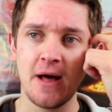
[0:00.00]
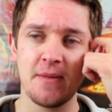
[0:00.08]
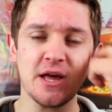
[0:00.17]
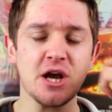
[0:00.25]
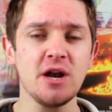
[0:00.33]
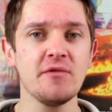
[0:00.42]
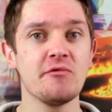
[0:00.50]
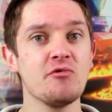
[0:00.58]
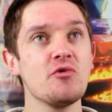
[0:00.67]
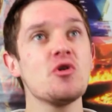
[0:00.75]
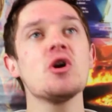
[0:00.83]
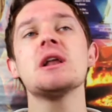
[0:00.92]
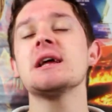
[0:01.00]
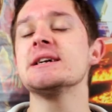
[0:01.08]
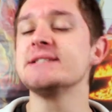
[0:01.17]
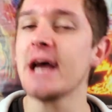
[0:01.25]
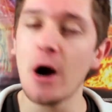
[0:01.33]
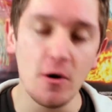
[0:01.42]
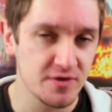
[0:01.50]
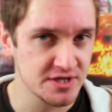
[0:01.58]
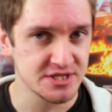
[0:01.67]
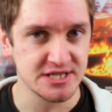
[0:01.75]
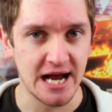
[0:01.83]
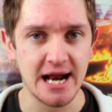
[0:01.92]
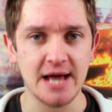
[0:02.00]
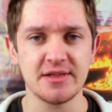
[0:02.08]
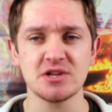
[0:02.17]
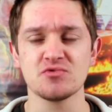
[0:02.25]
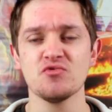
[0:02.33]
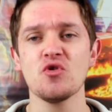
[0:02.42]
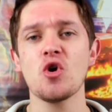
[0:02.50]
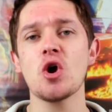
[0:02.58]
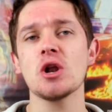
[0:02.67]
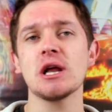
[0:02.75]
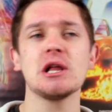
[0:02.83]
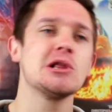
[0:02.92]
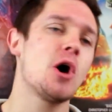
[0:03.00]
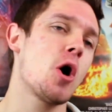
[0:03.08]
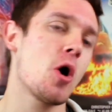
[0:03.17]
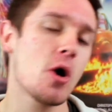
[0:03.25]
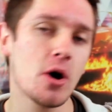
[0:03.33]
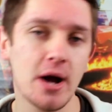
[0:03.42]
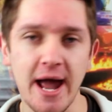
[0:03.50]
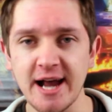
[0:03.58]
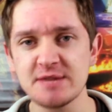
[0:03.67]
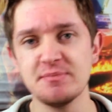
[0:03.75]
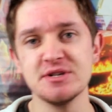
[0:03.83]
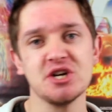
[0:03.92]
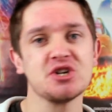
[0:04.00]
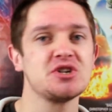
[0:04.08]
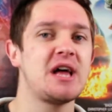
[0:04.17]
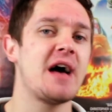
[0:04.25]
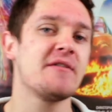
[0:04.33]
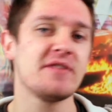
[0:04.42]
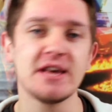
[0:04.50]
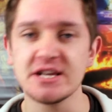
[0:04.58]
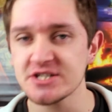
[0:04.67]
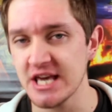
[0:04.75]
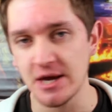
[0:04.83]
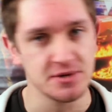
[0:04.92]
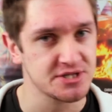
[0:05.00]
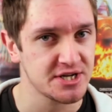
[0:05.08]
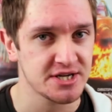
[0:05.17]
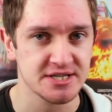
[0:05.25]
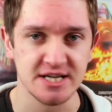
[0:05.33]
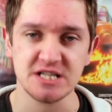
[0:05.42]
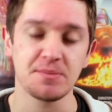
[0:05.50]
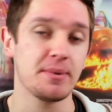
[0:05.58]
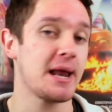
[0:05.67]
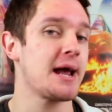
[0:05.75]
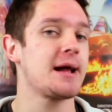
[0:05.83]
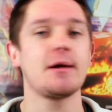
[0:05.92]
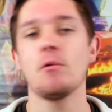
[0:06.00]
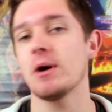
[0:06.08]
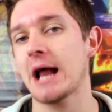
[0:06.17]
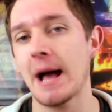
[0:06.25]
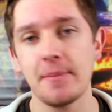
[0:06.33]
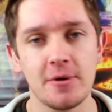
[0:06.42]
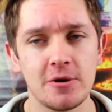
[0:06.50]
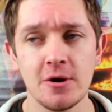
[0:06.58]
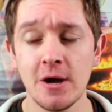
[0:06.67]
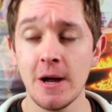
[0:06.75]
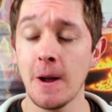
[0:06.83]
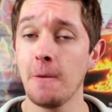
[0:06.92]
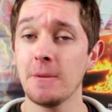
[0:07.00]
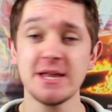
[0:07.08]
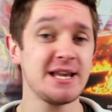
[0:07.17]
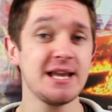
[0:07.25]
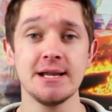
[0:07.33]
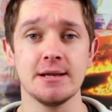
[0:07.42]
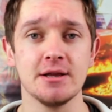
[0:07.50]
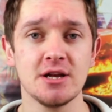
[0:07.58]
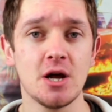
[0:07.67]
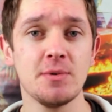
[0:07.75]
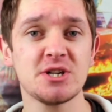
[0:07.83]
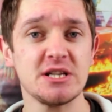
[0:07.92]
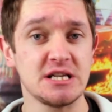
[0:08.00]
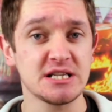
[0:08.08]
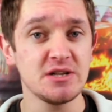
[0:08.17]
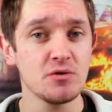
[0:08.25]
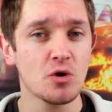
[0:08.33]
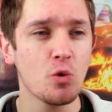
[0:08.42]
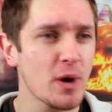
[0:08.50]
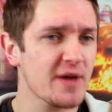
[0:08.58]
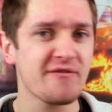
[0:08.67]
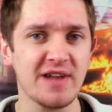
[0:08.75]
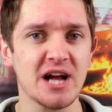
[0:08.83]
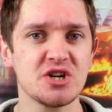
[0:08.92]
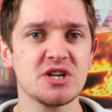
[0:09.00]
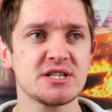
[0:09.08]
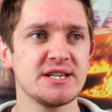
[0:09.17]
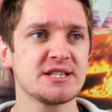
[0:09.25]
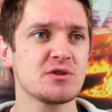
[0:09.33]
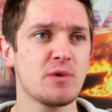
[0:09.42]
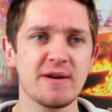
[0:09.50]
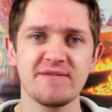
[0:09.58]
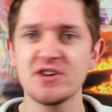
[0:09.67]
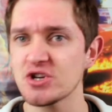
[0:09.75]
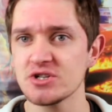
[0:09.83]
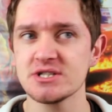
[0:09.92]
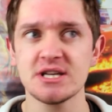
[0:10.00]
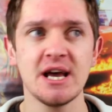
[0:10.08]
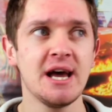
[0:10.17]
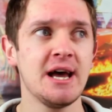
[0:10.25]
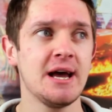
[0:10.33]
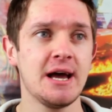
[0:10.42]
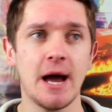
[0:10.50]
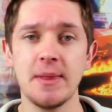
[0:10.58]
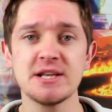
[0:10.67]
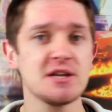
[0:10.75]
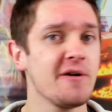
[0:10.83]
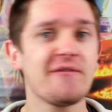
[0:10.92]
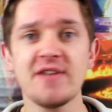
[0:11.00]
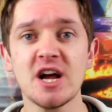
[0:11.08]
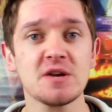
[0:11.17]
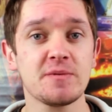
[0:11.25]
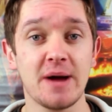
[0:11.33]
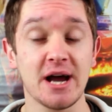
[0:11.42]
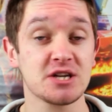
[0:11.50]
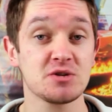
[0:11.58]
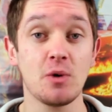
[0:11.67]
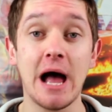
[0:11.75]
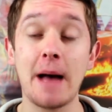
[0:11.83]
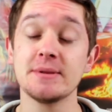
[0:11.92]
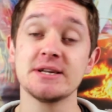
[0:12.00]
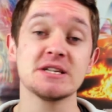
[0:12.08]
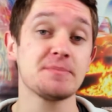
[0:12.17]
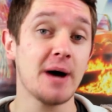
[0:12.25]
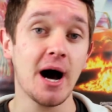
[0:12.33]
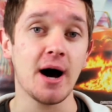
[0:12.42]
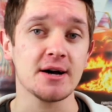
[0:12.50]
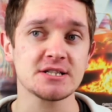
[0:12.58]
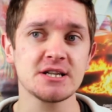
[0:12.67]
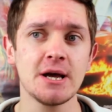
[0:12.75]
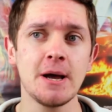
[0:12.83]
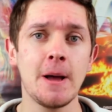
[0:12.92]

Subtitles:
they could have really delved into that and had these really long exposition heavy sequences explaining what happened, but they didn't. You know, we just had these little quick flashes and these quick visions and these little flashbacks of what happened in his past,